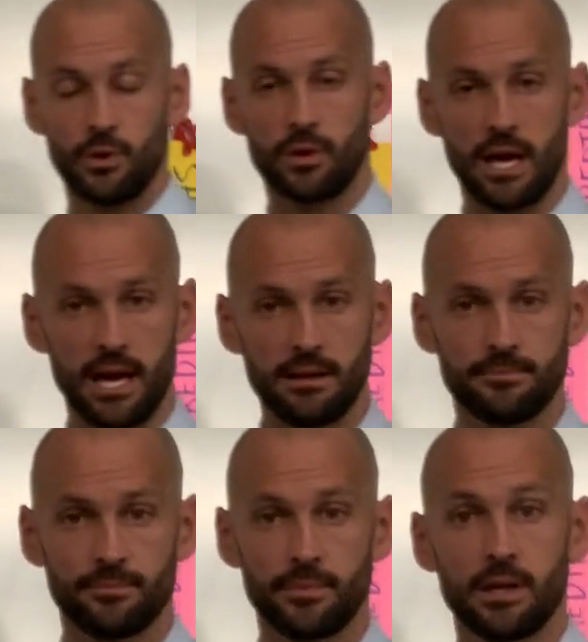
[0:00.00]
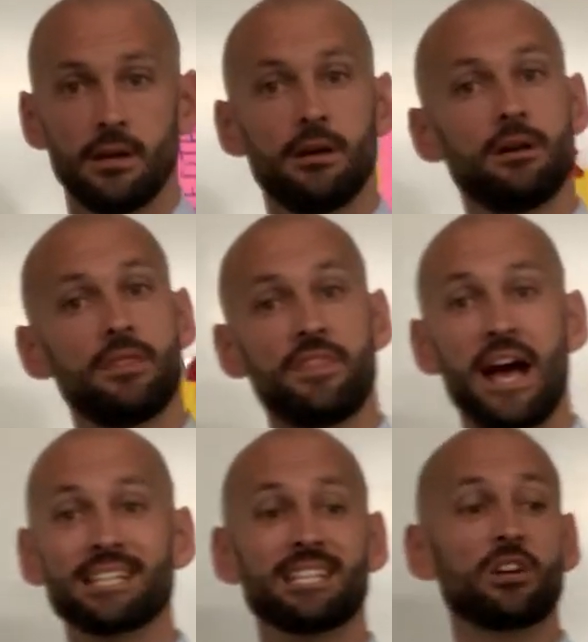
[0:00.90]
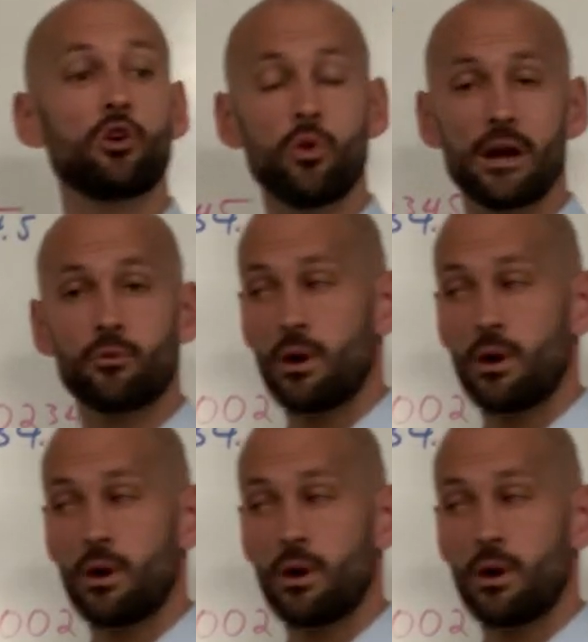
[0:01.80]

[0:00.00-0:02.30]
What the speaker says: Okay? That's a quick